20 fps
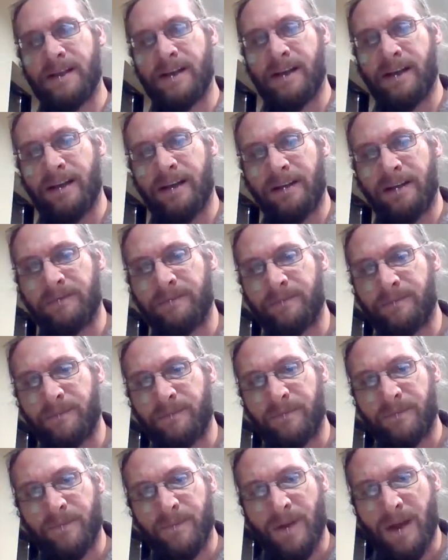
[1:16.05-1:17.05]
I'm
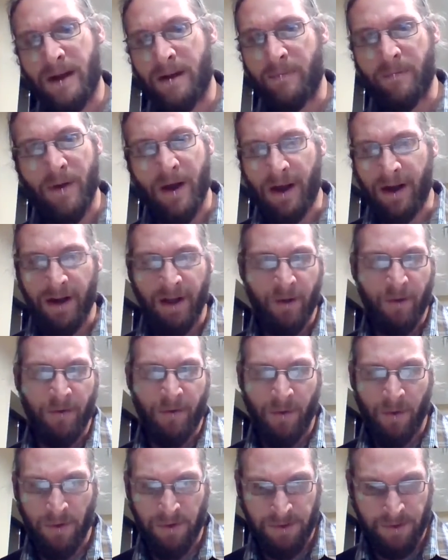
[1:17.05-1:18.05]
not going to go into
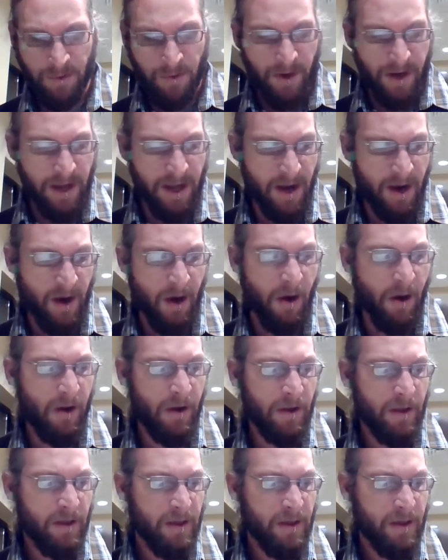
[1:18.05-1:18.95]
the whole story here,